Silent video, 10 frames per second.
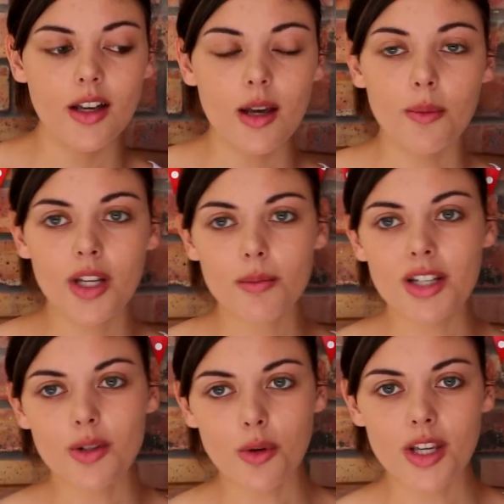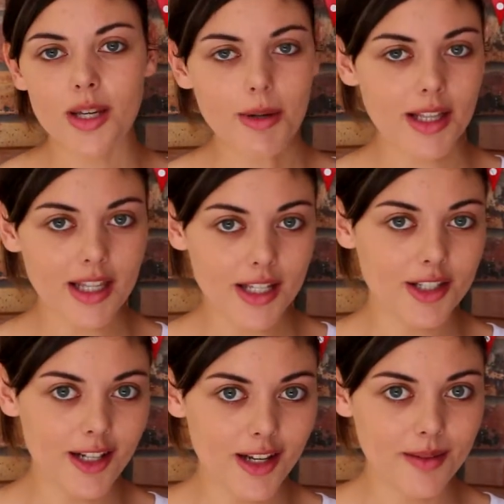and we're going to be talking about that
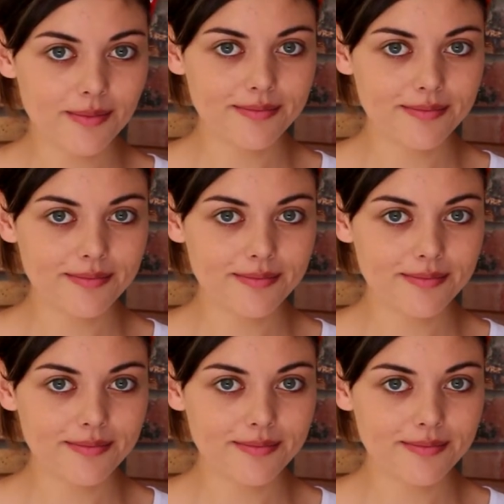today.